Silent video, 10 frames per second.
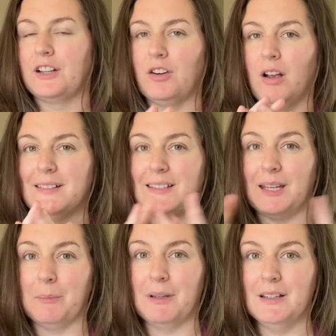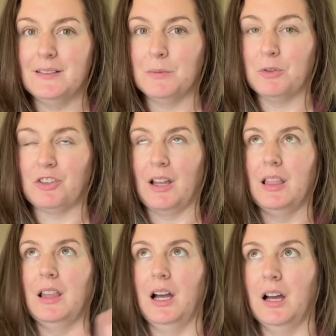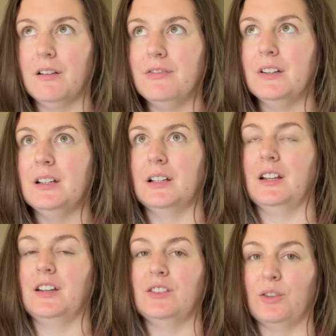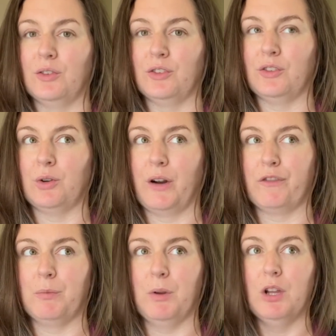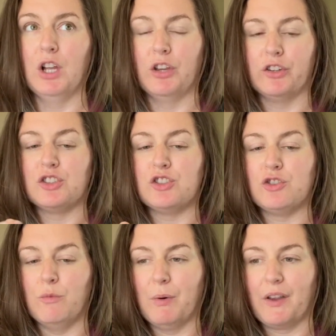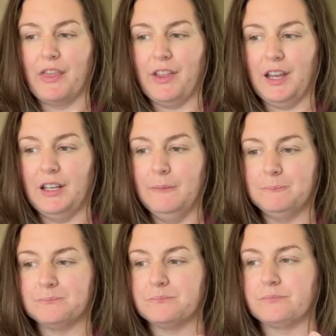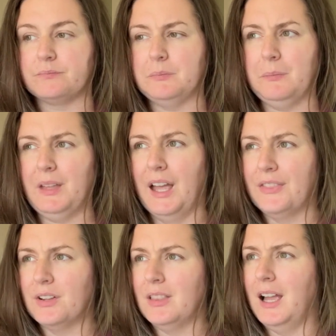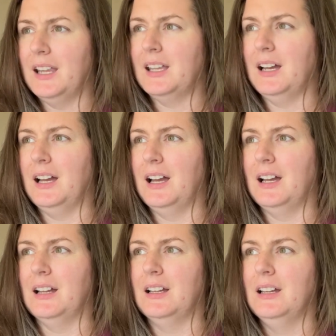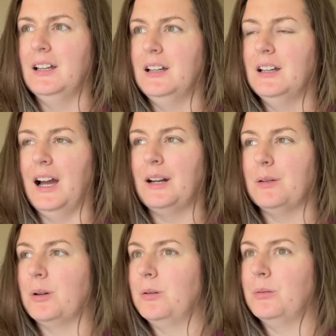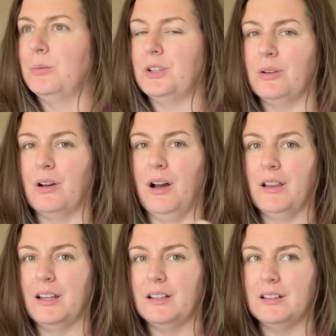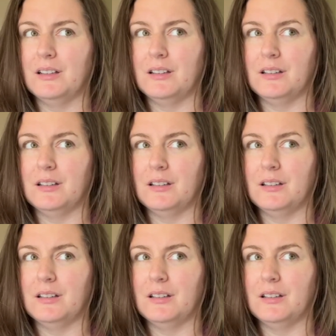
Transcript: all seamless, which I love because those are so comfortable. They're super thin and they're like, I don't know what you call it,